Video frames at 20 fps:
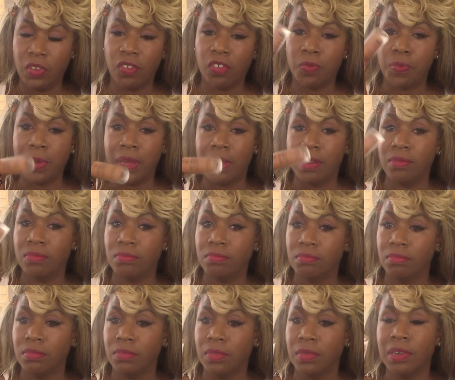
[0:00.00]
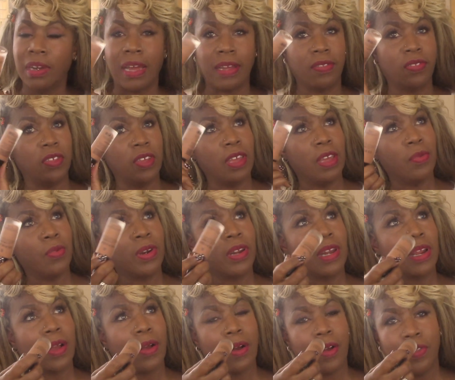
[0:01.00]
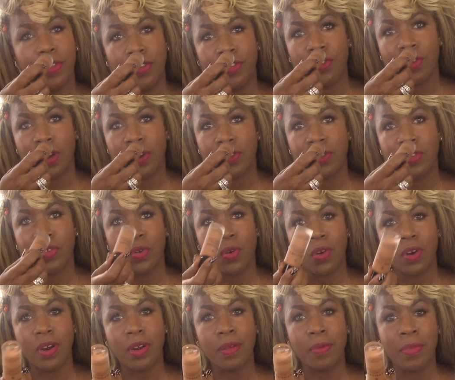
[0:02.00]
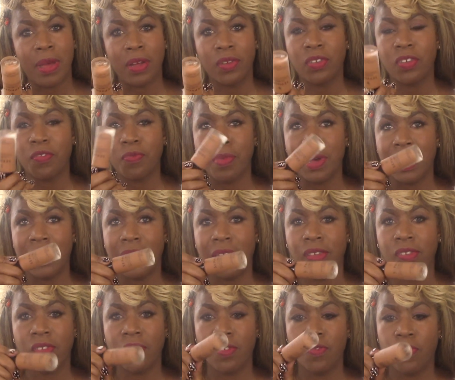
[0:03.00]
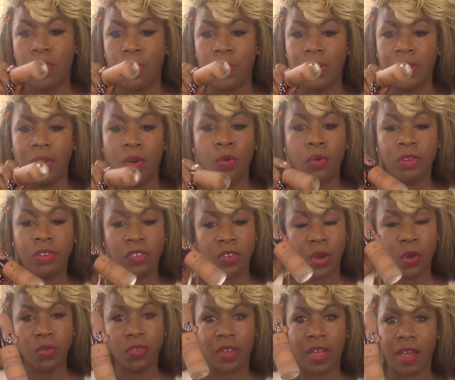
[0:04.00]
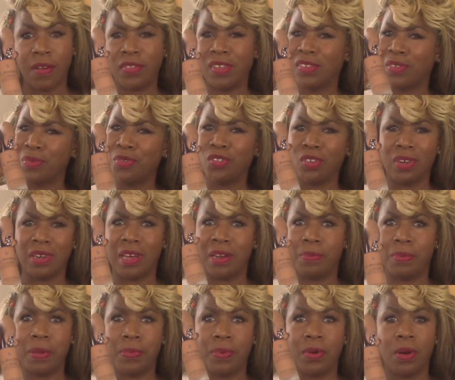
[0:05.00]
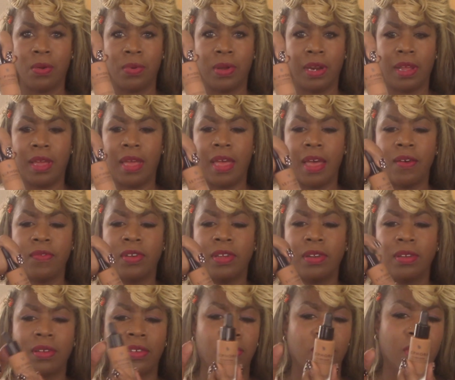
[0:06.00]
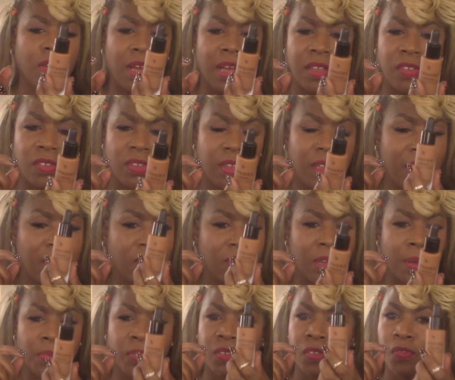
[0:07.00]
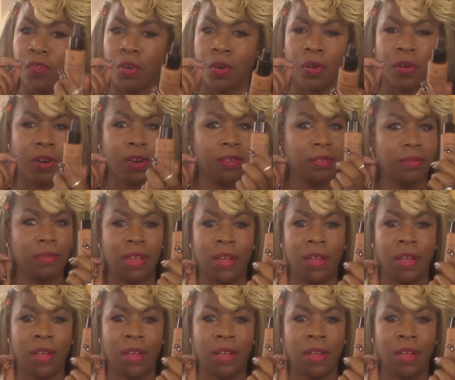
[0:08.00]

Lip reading: spend like the drugstore amount of monies for when or don't have this, I'm sure a lot of people already have it because you guys hit up Sephora.